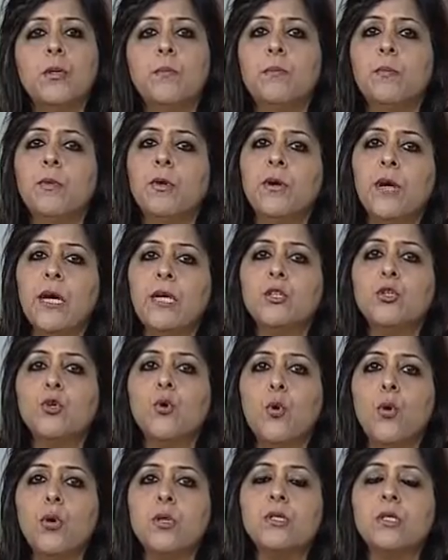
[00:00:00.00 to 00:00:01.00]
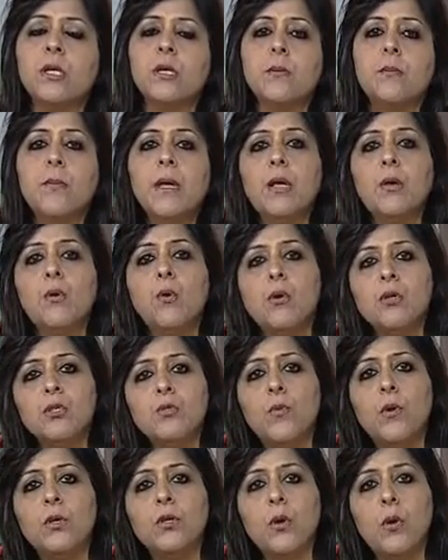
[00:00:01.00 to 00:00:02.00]
a great cost and a big
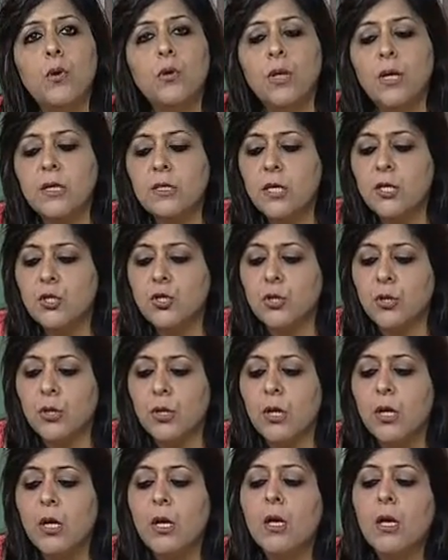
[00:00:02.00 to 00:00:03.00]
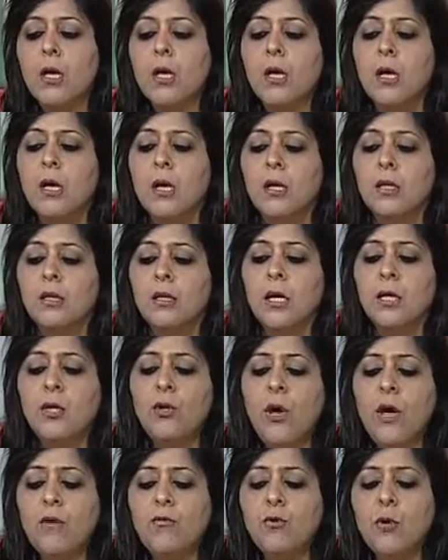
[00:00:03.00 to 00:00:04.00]
cost for the organization. Then
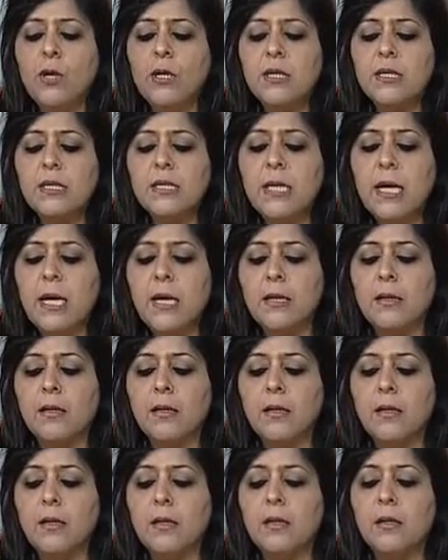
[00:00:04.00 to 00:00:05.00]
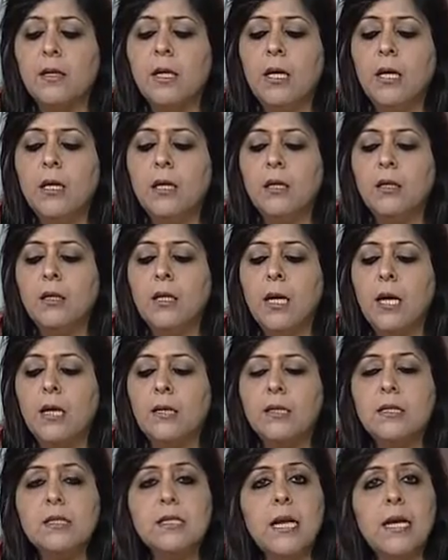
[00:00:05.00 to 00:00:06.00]
you have to understand the, the
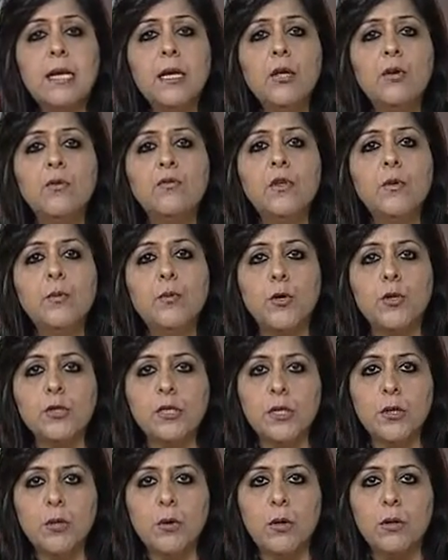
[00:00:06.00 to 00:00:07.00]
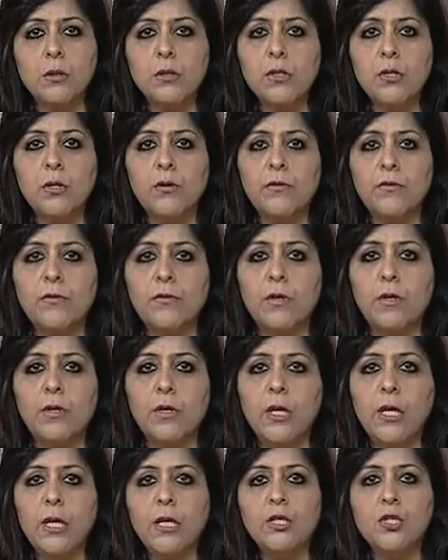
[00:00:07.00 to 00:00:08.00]
understanding of the pros and cons of uh,
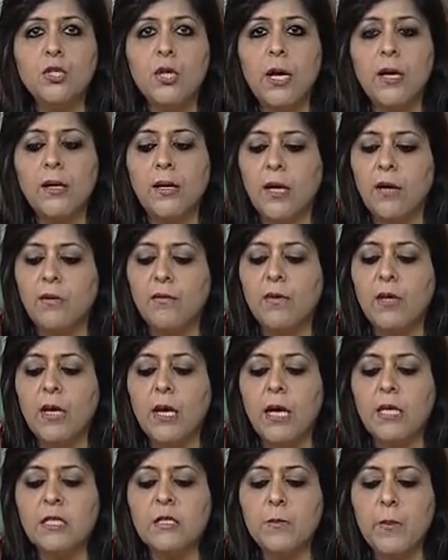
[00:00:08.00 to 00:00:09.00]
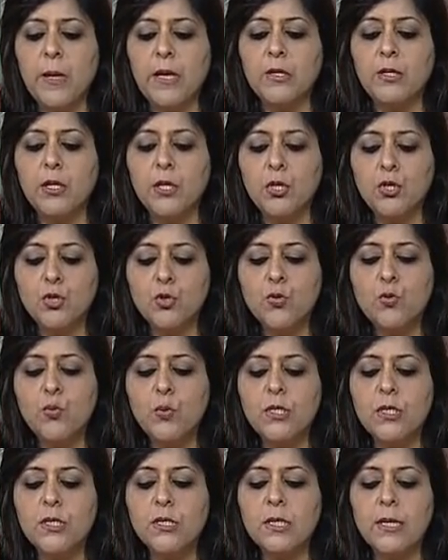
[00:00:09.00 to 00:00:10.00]
each and every aspect issue
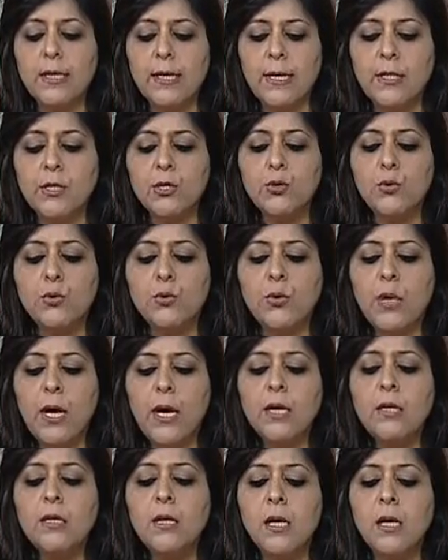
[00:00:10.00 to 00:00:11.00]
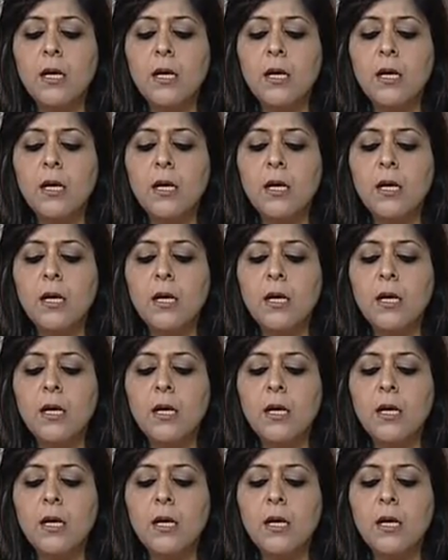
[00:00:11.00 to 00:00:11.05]
which is connected to that.